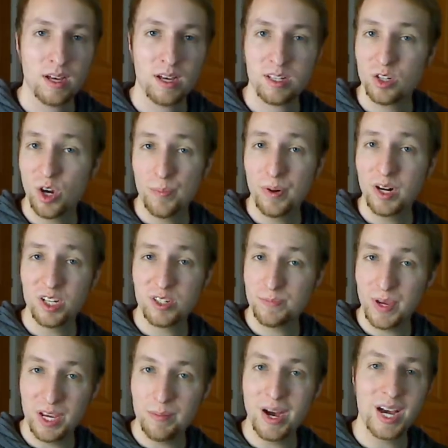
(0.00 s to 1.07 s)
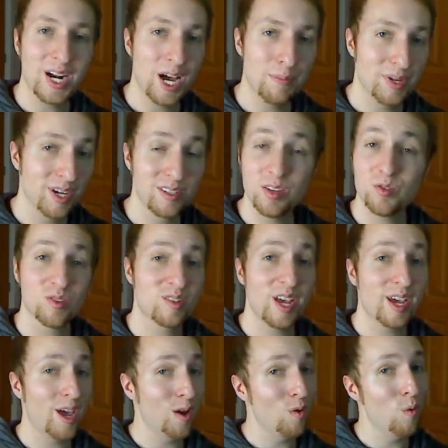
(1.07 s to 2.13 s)
So I put a speed mod on because this was
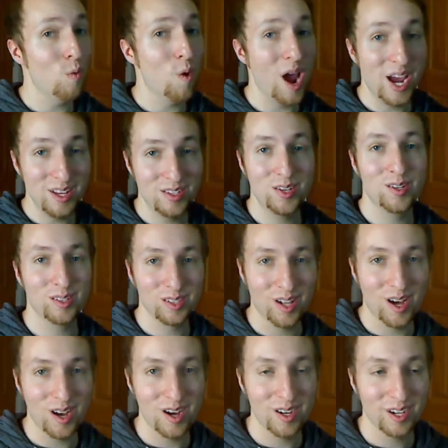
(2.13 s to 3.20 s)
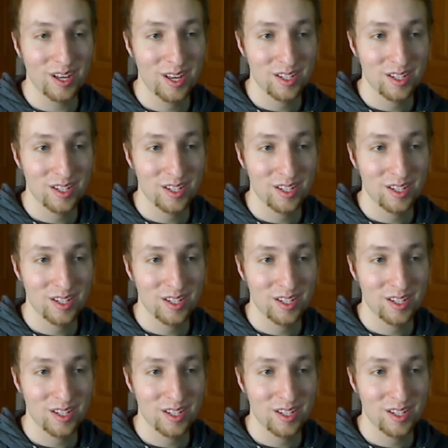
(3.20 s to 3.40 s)
taking way too long,